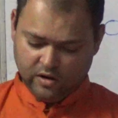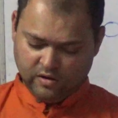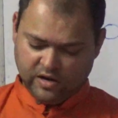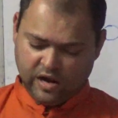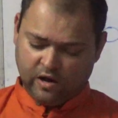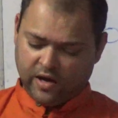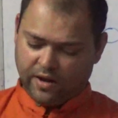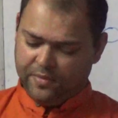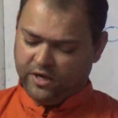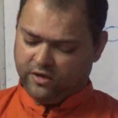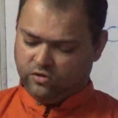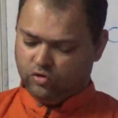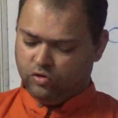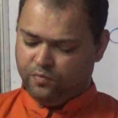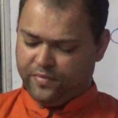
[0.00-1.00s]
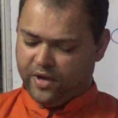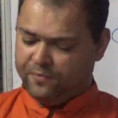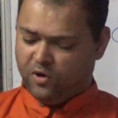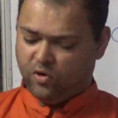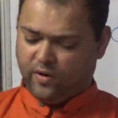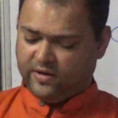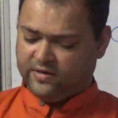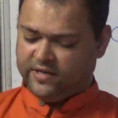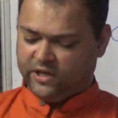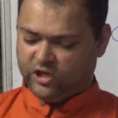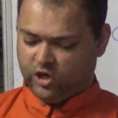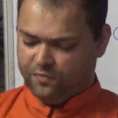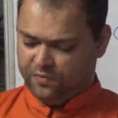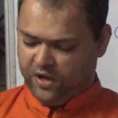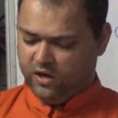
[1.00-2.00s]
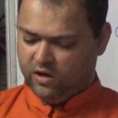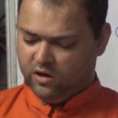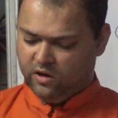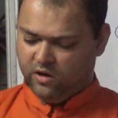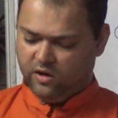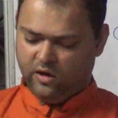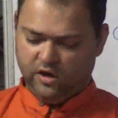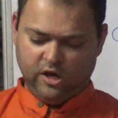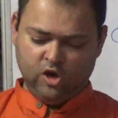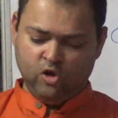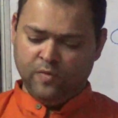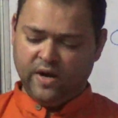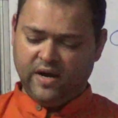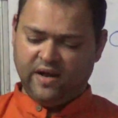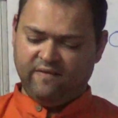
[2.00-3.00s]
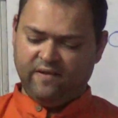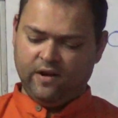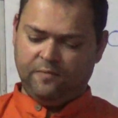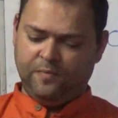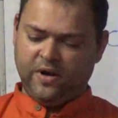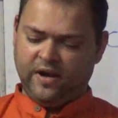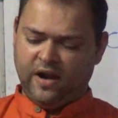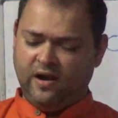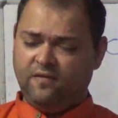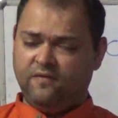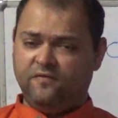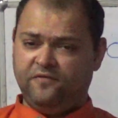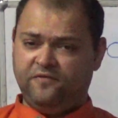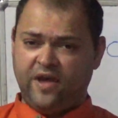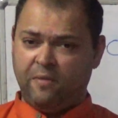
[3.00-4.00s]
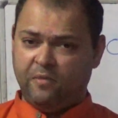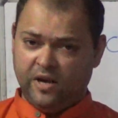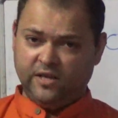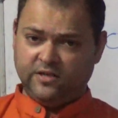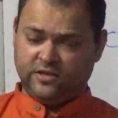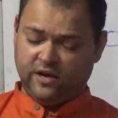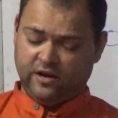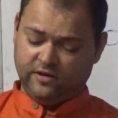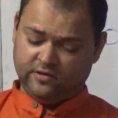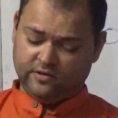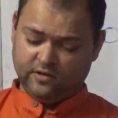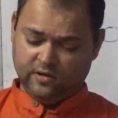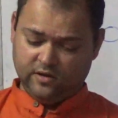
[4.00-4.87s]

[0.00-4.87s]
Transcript: Now coming to paper 1 section B, human development and family studies.